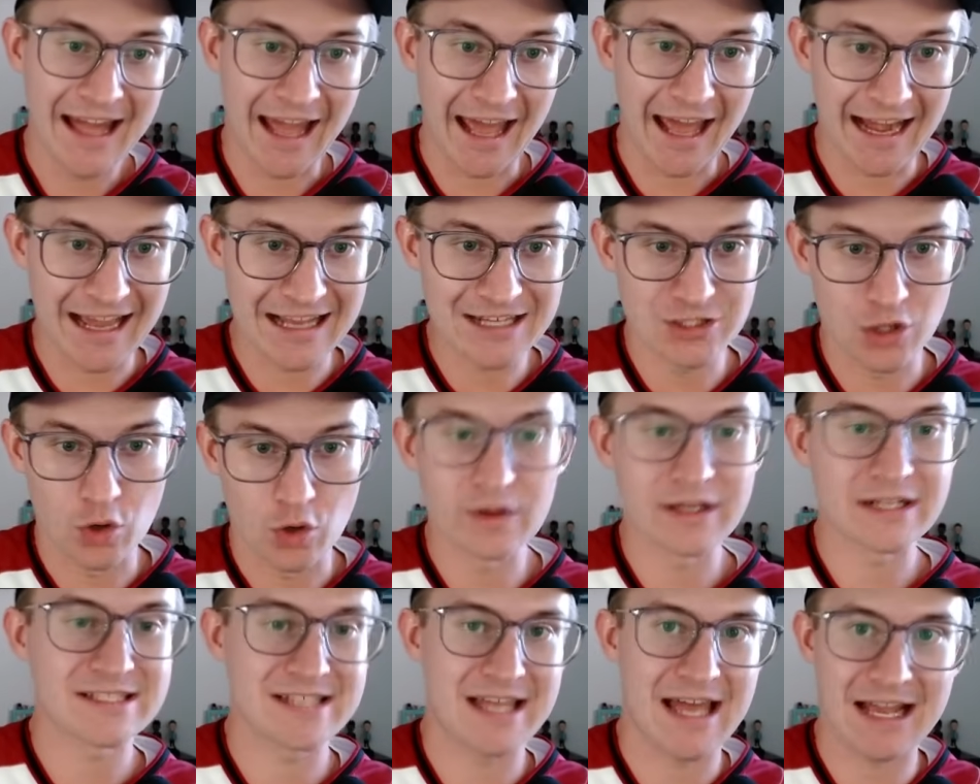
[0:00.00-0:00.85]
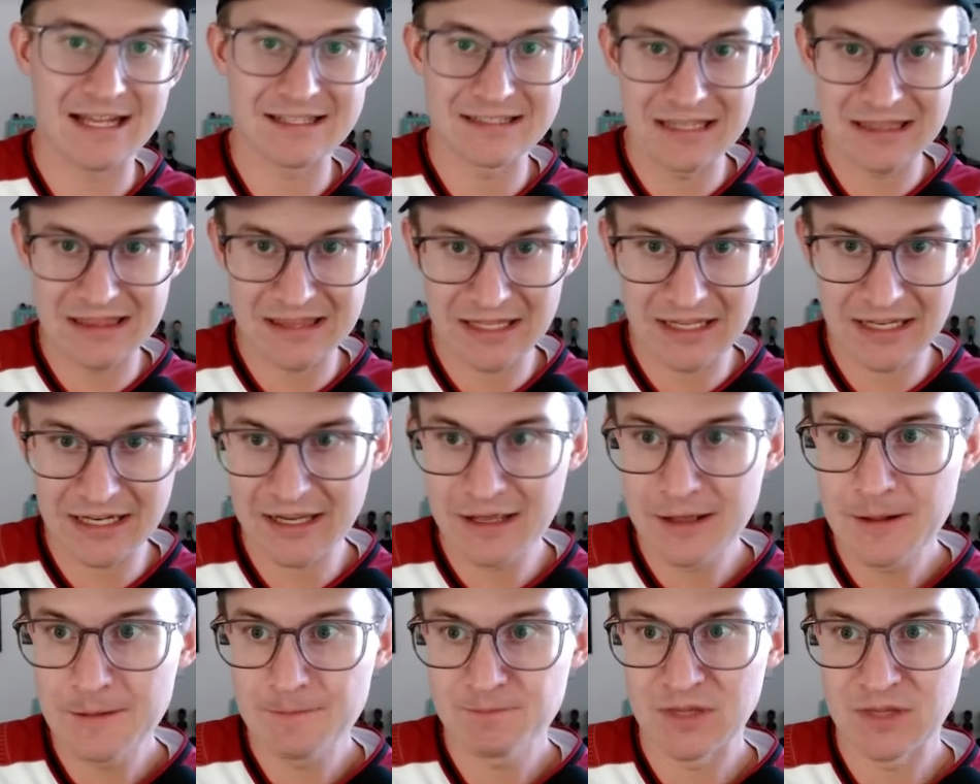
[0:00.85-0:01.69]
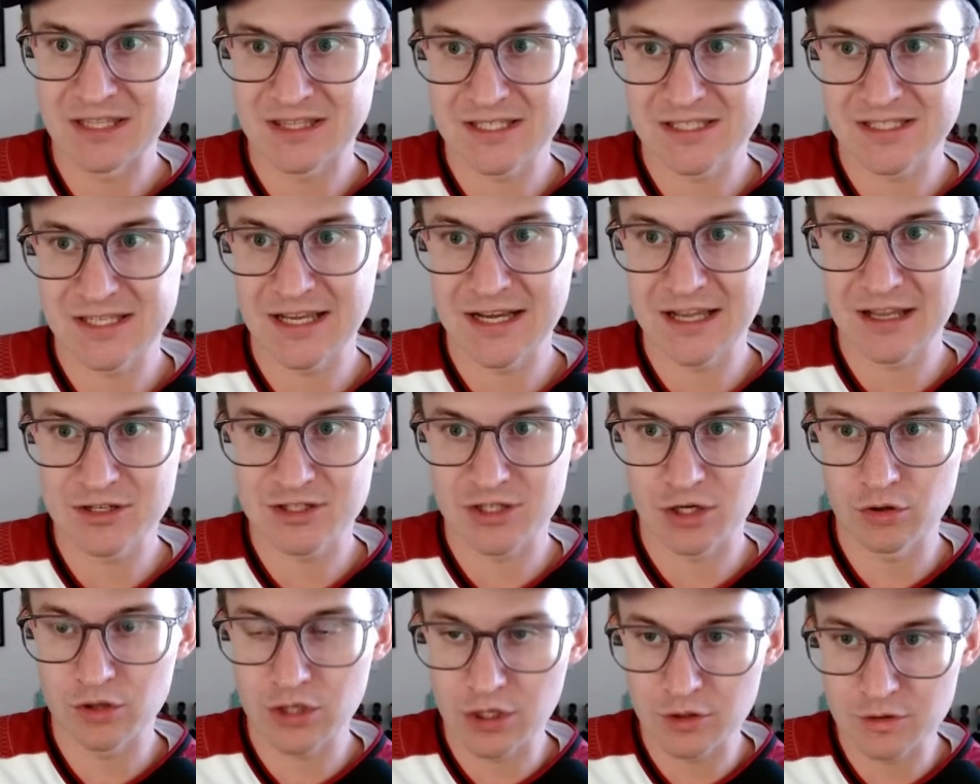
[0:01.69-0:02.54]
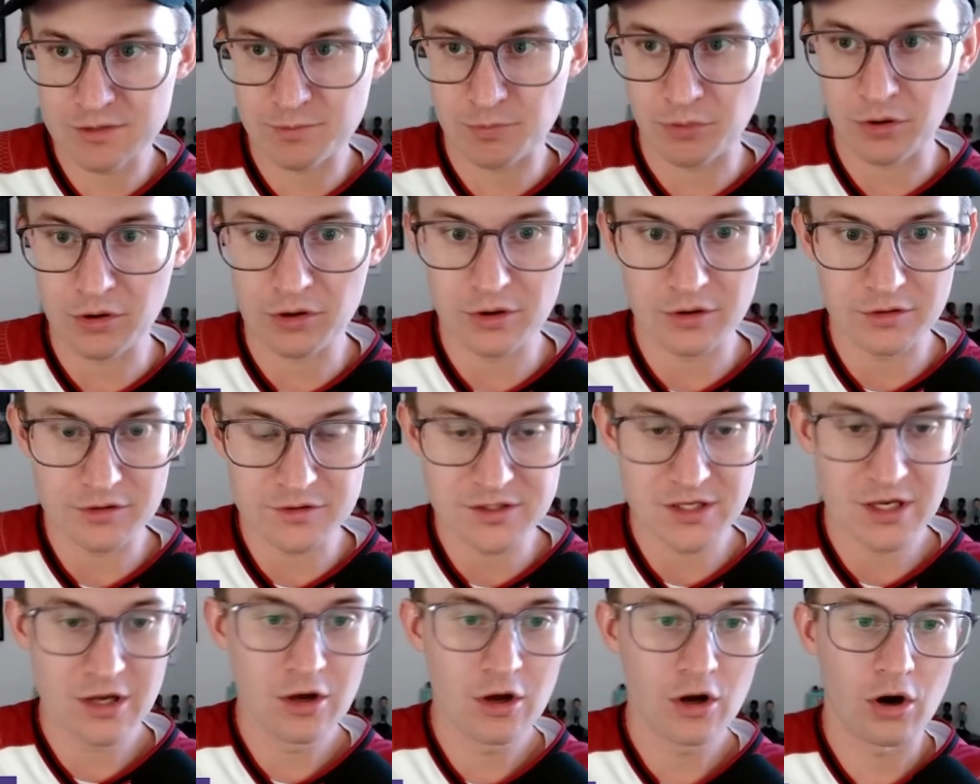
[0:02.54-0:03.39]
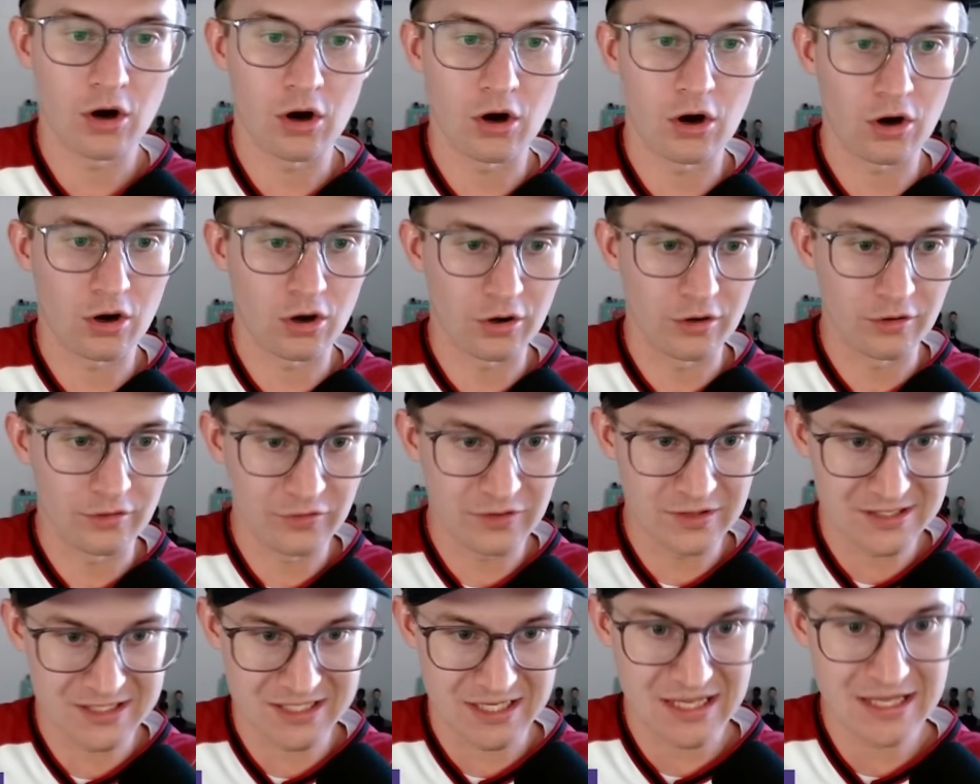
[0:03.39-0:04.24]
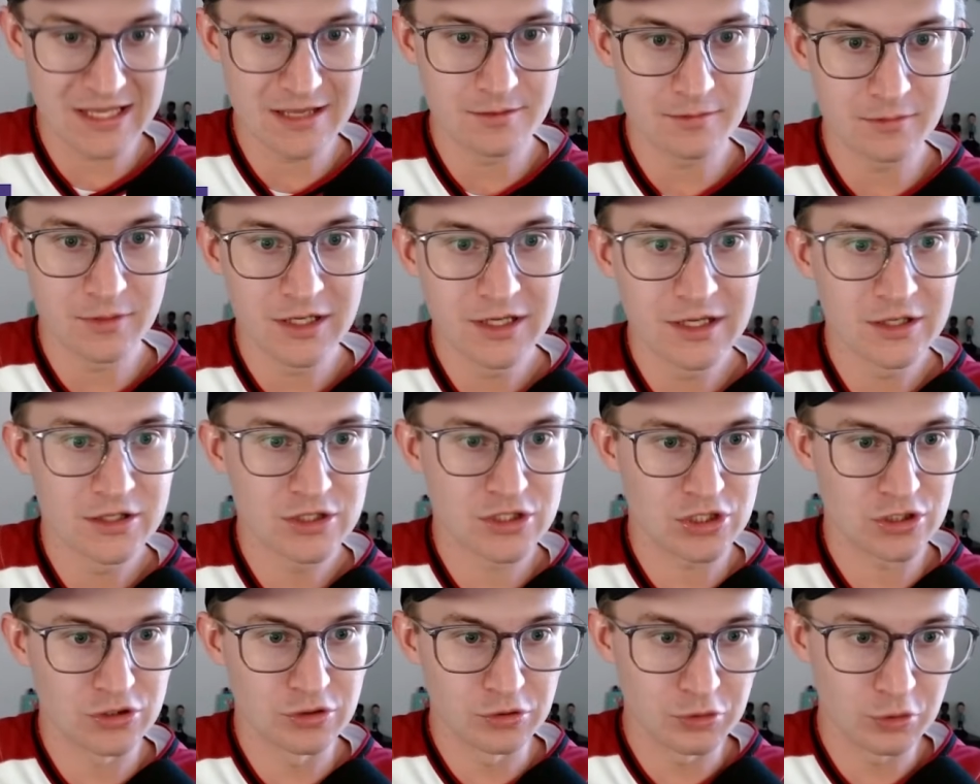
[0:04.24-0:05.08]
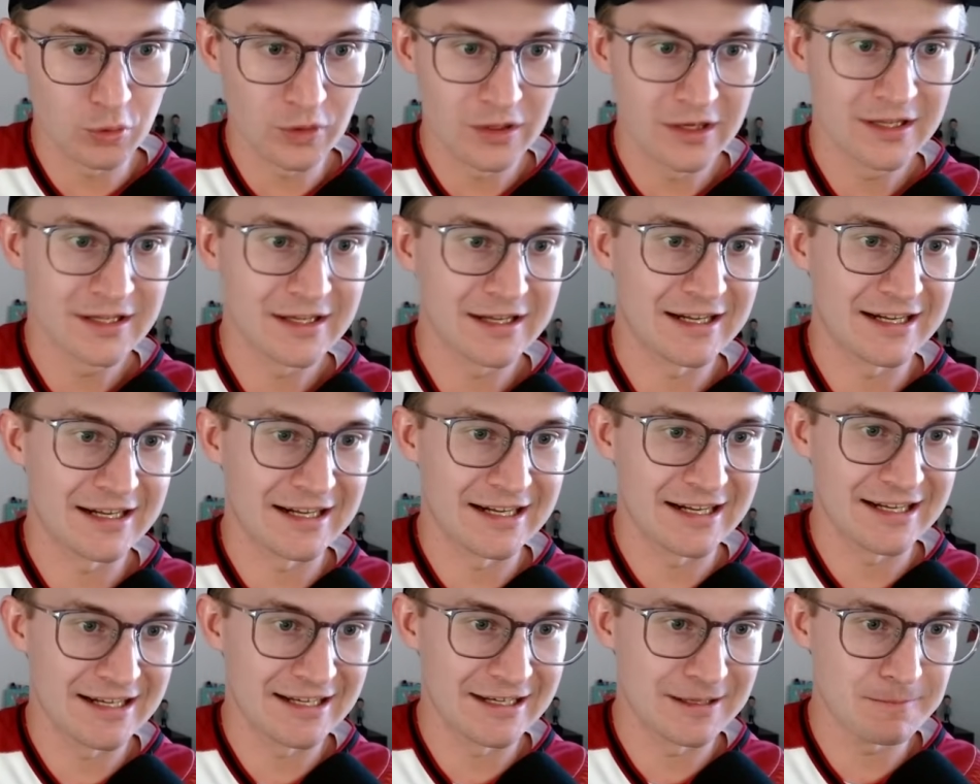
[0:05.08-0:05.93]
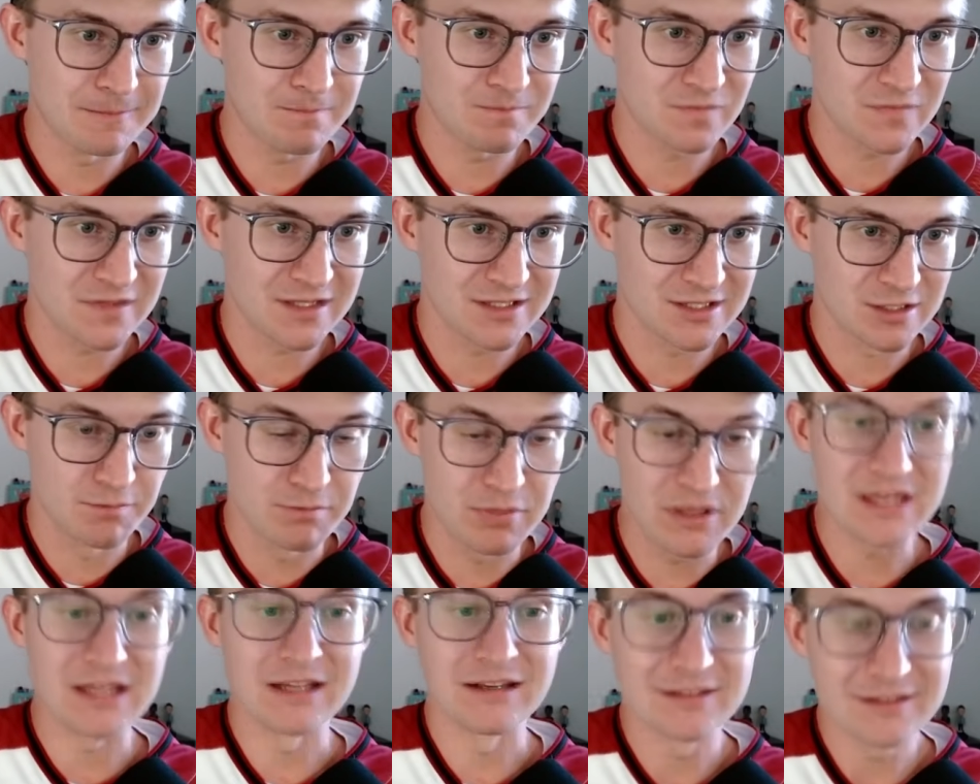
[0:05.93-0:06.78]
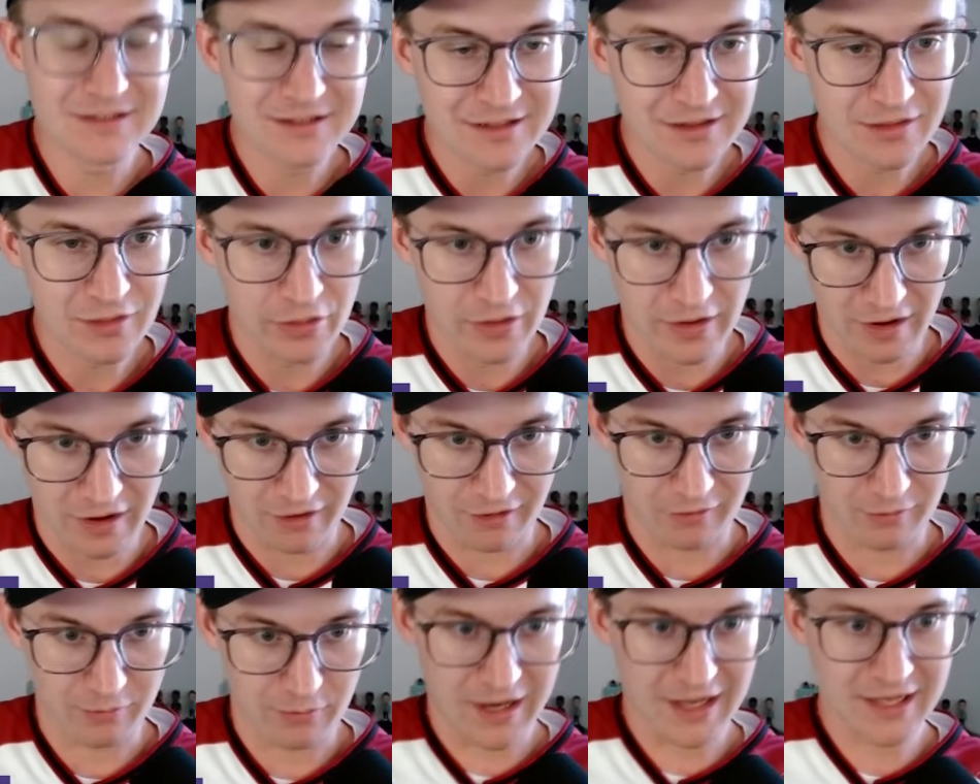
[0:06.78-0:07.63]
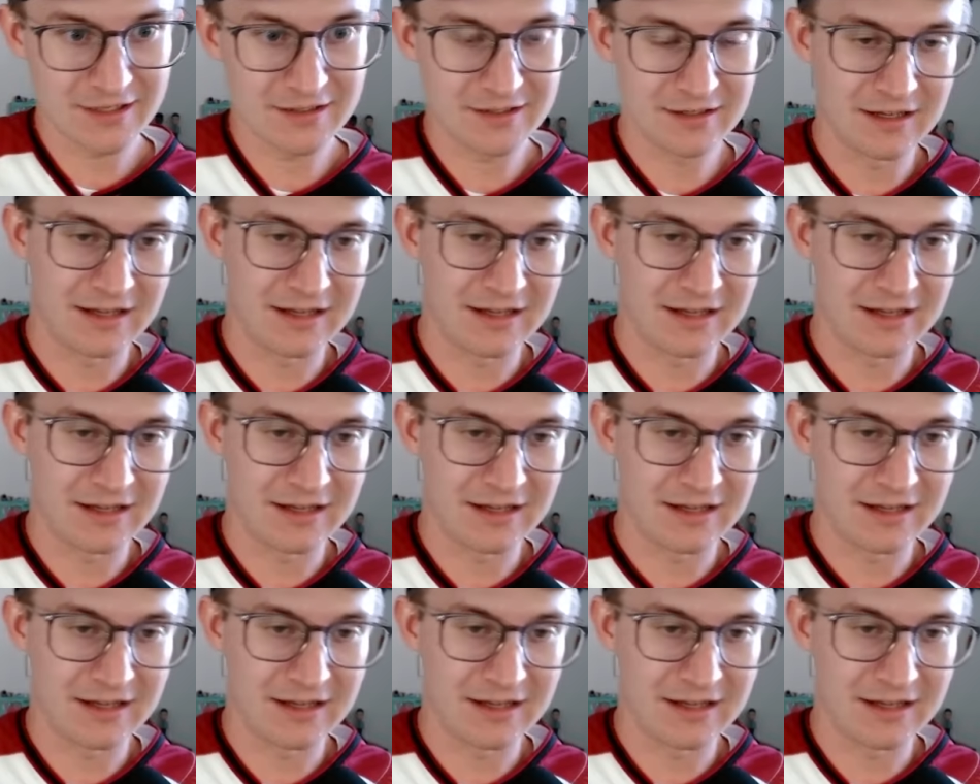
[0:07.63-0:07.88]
And I don't exactly think that the San Antonio Spurs are the team to beat there, right?